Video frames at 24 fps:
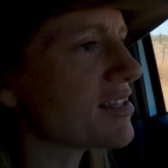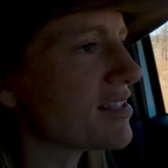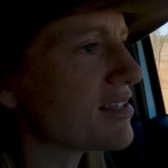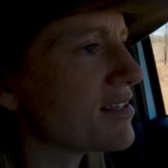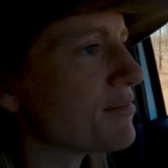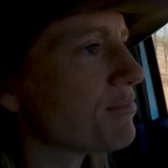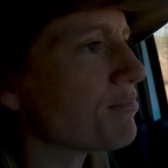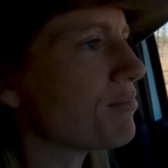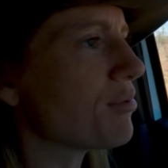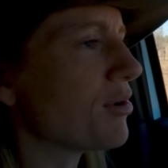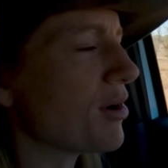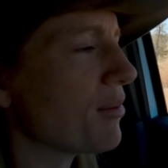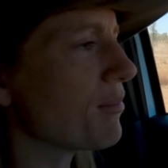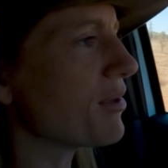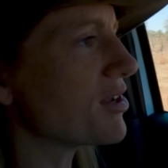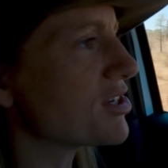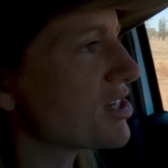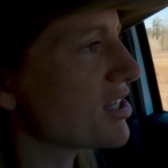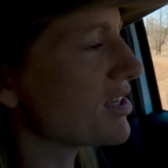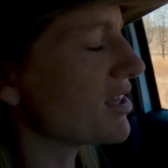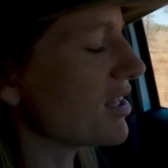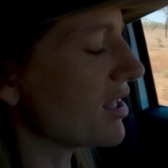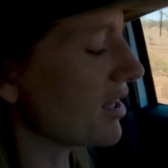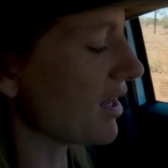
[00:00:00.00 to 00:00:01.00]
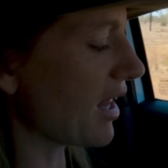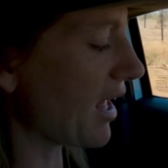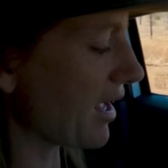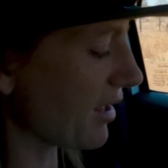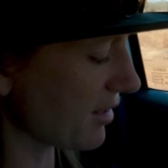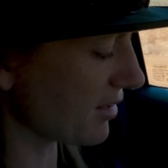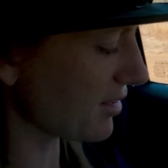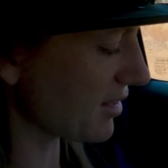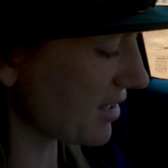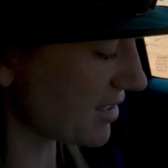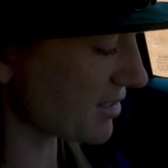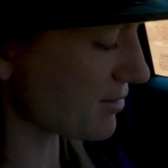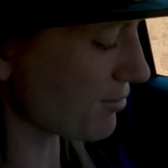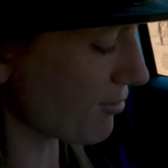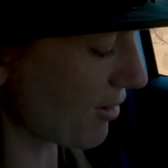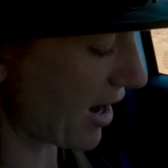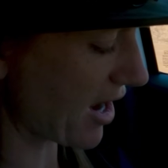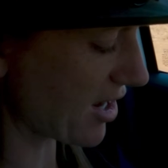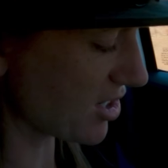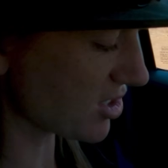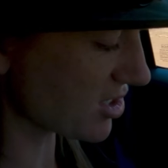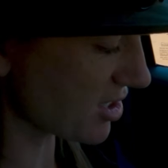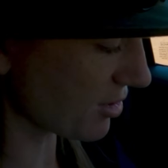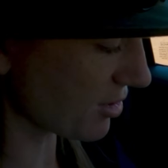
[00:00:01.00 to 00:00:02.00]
It's pretty much in the, like, this range